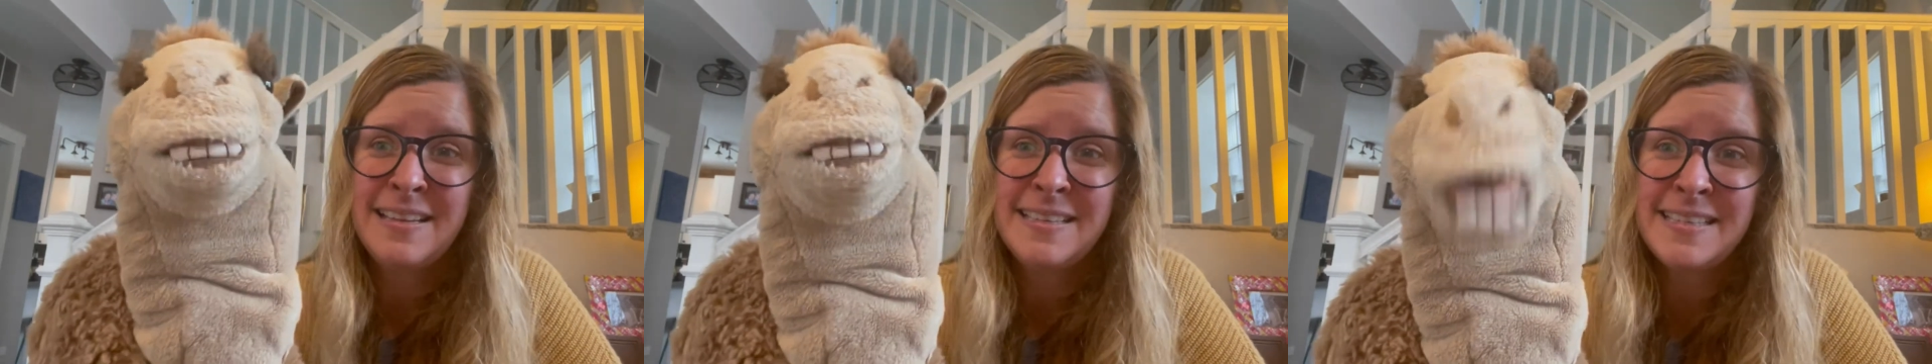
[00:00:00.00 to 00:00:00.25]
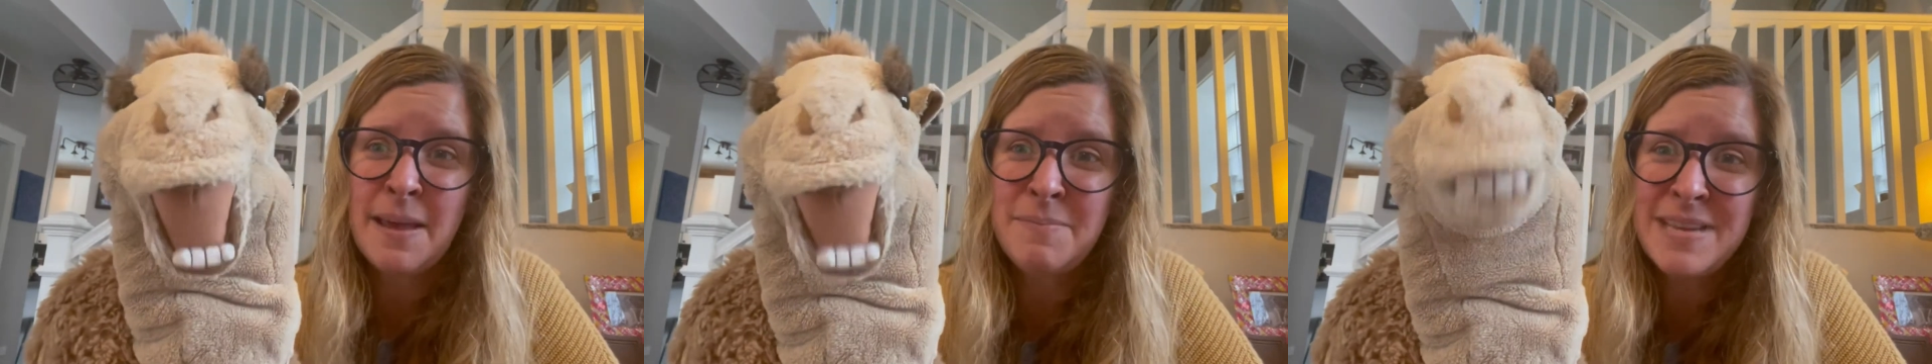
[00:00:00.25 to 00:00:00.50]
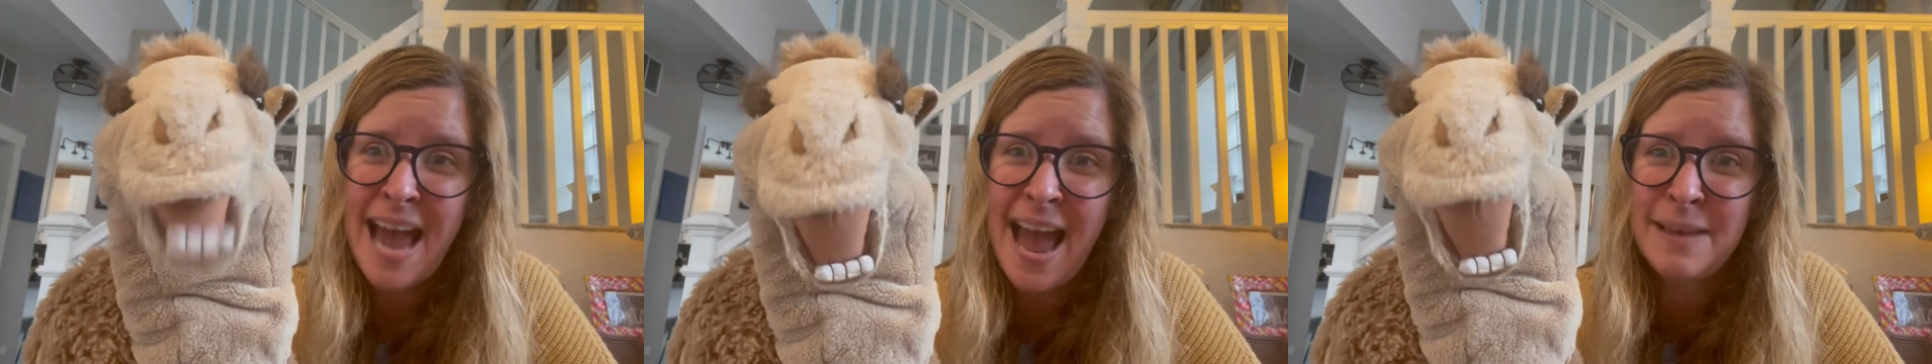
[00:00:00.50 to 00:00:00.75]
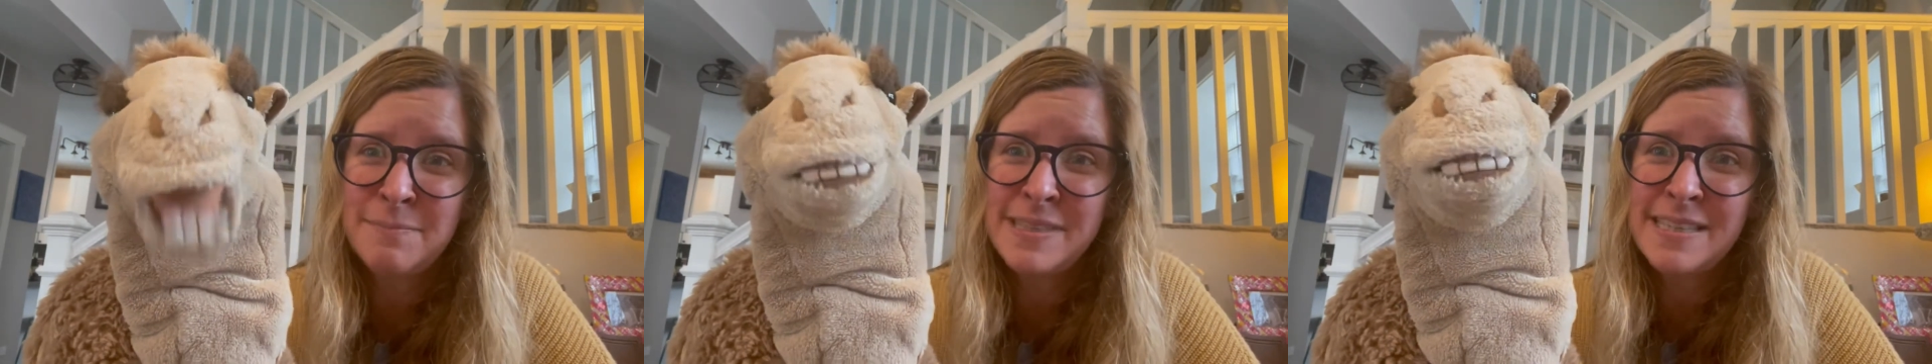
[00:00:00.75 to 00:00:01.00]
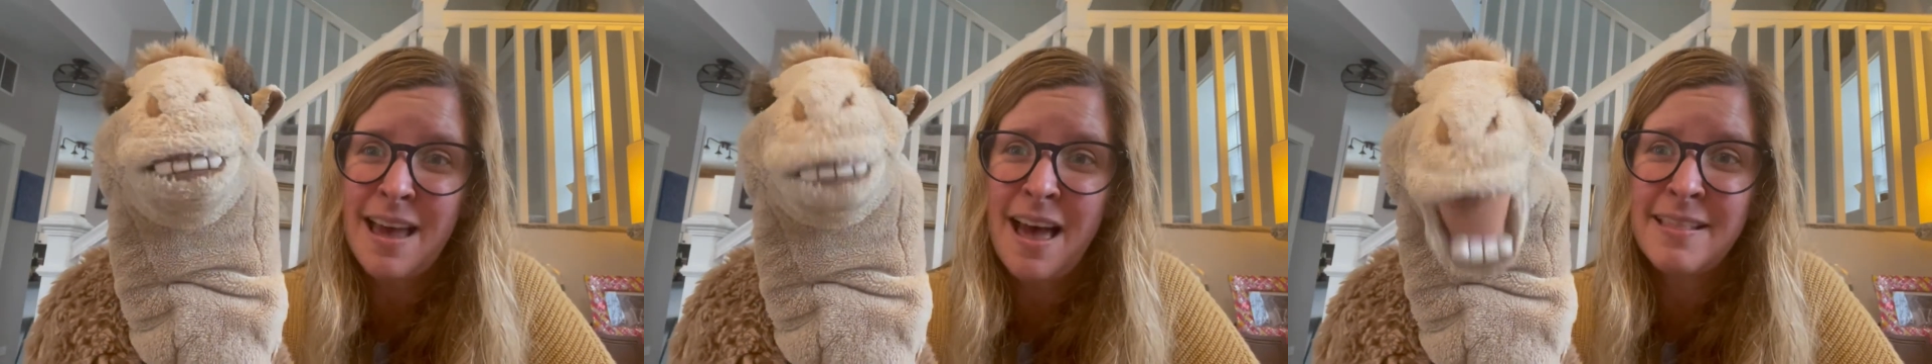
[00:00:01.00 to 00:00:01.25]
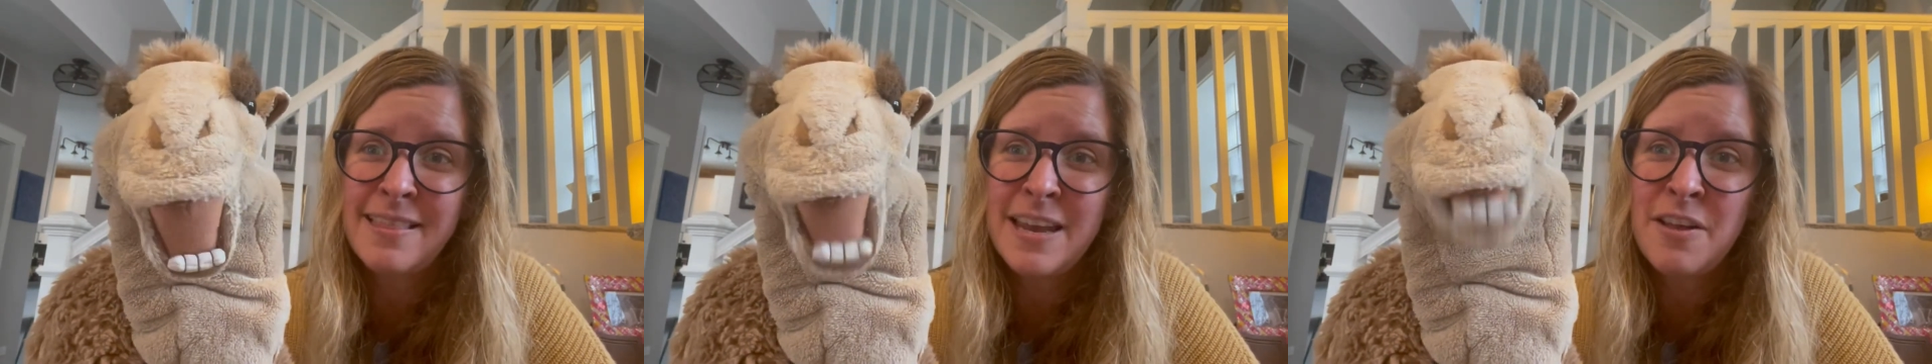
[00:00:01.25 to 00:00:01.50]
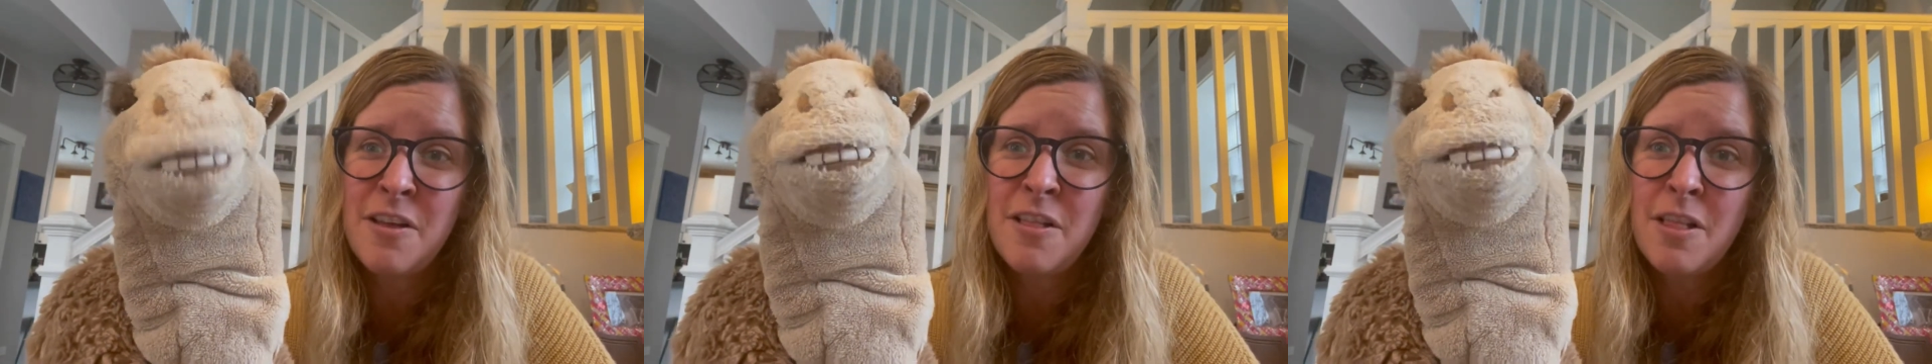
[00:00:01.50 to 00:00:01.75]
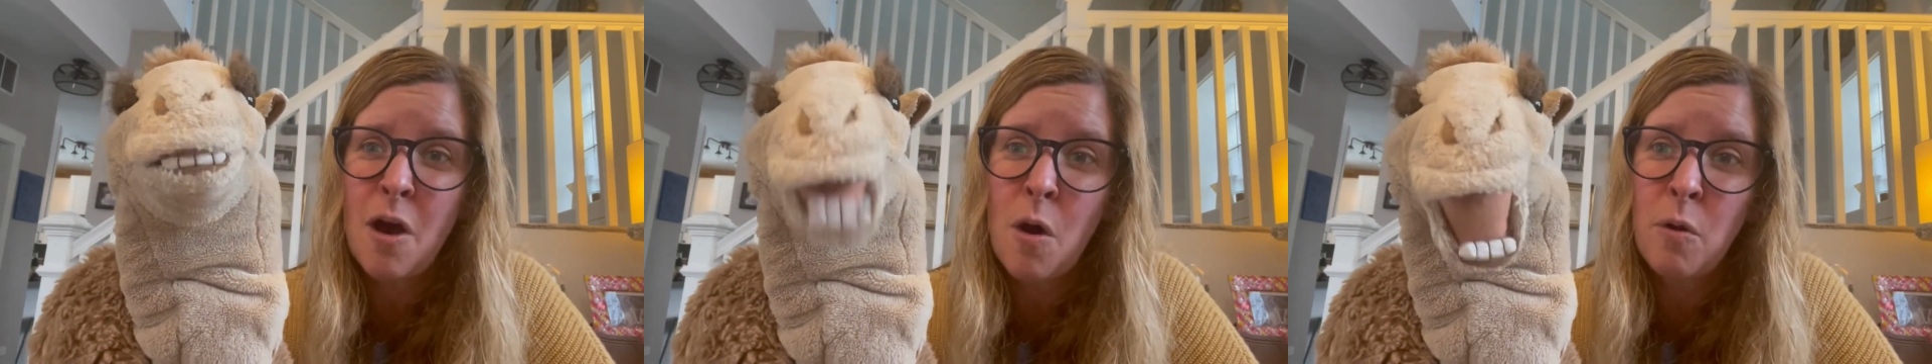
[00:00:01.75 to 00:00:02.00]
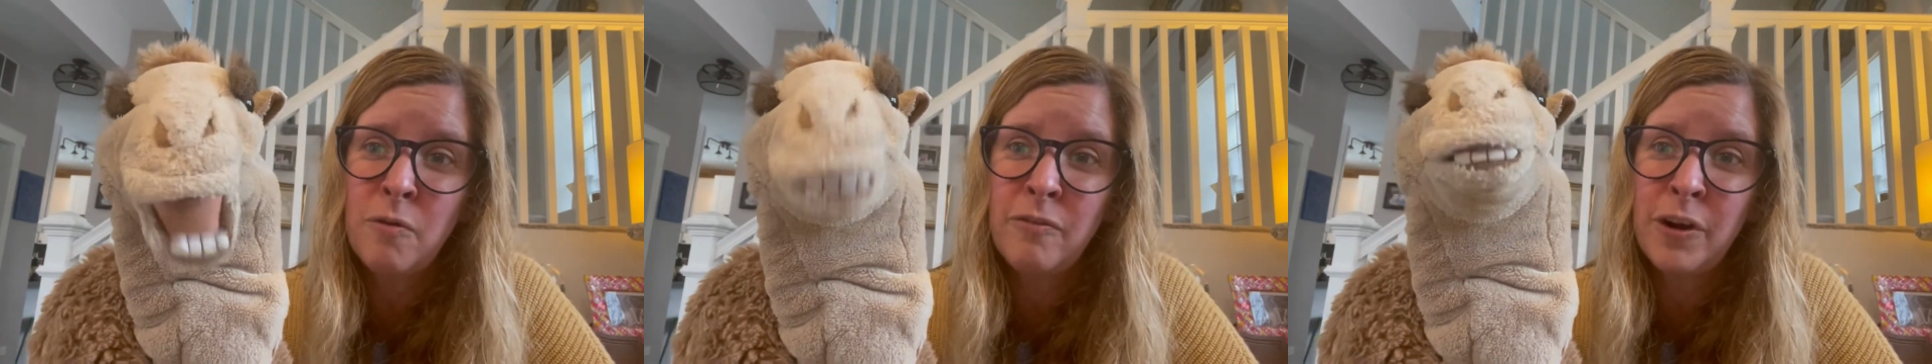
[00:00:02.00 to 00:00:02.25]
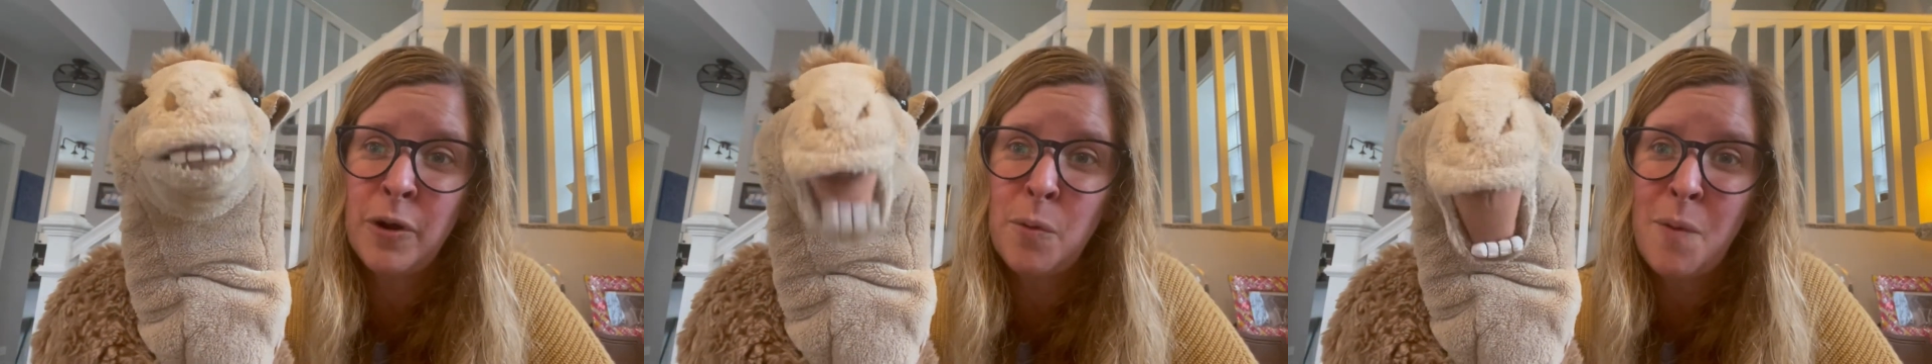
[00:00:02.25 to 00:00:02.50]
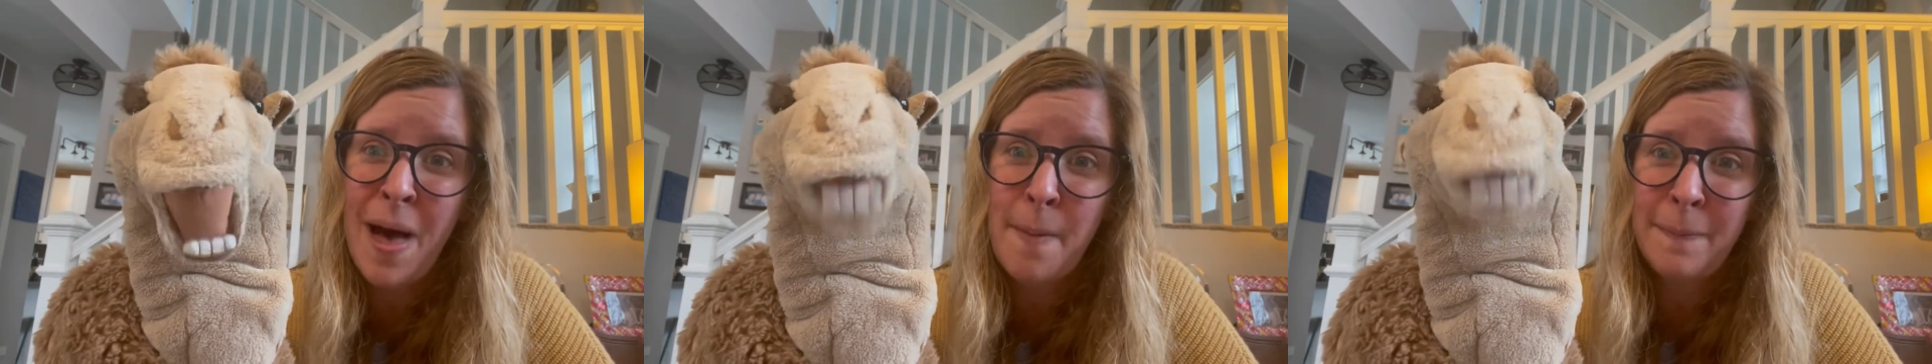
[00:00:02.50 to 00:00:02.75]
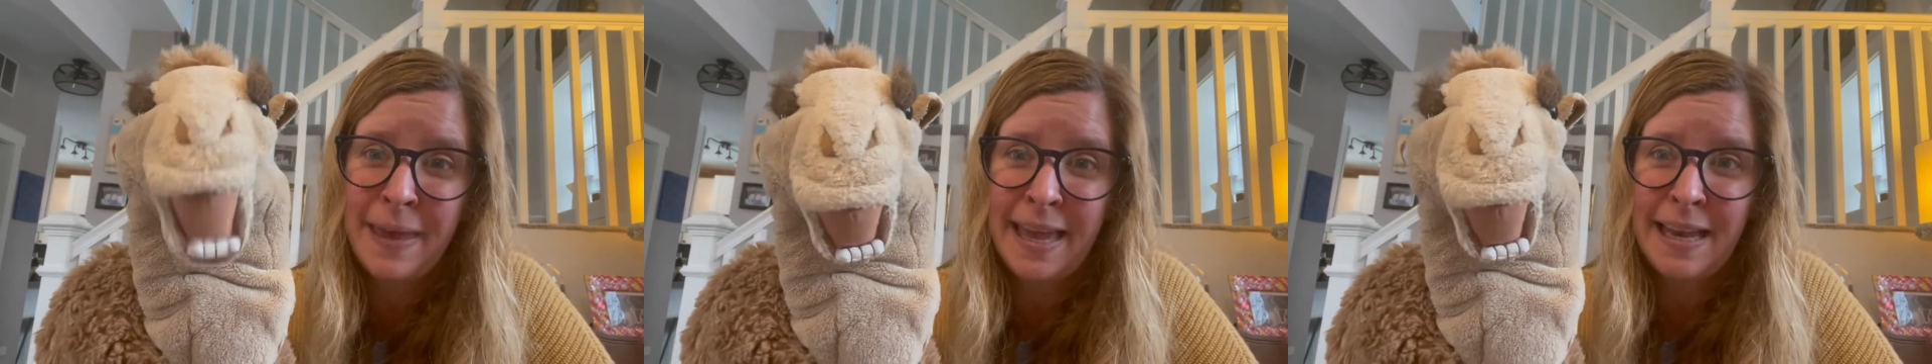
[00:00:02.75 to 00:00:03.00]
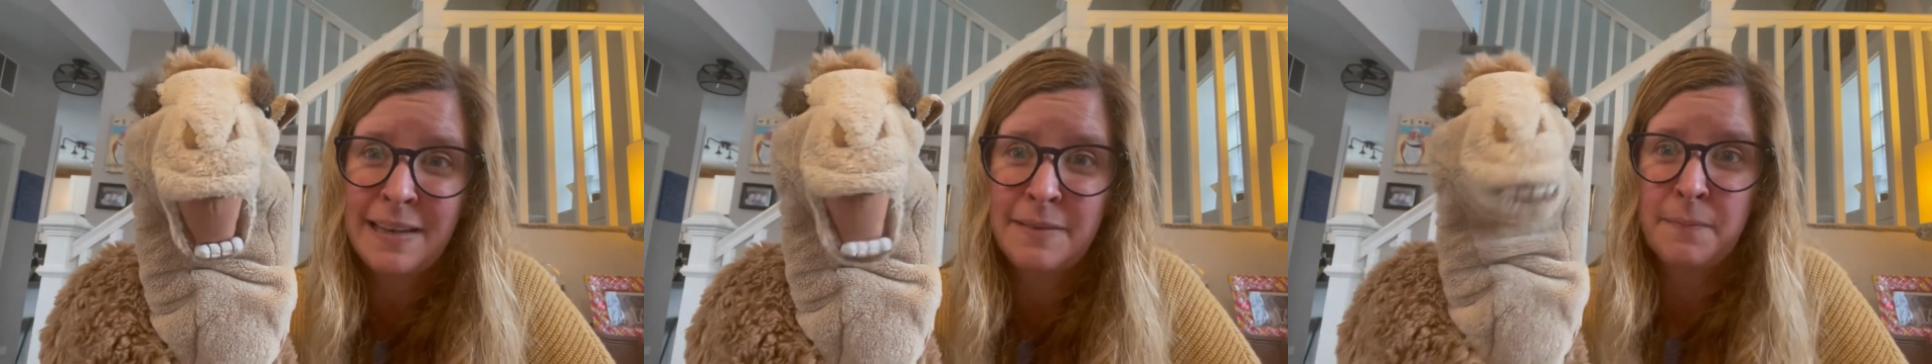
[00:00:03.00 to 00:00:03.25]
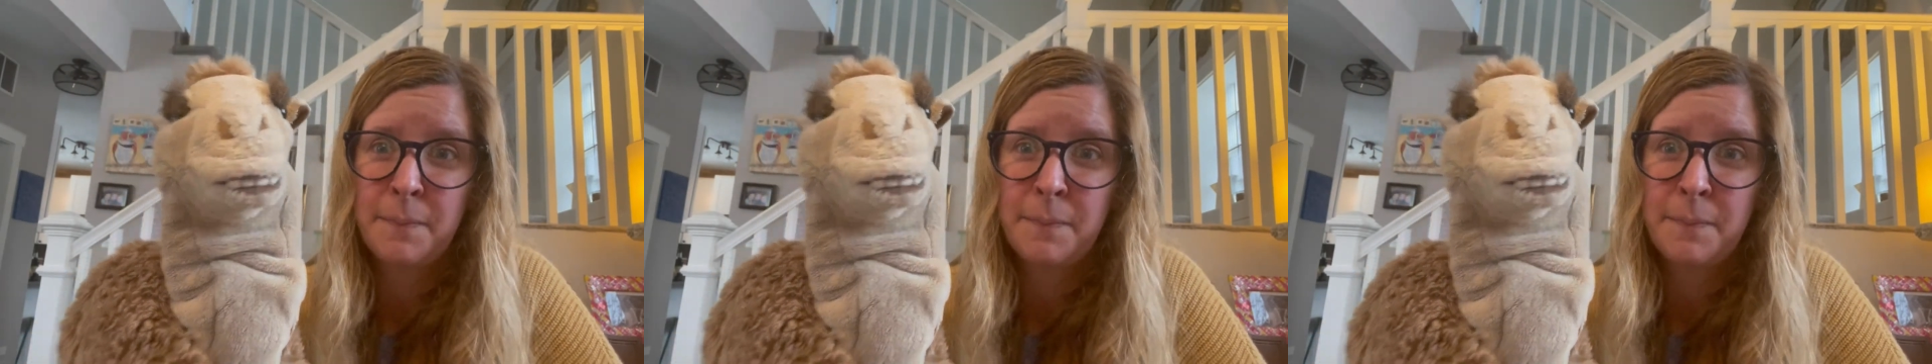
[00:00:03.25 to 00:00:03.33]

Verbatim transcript: sometimes a little overwhelming.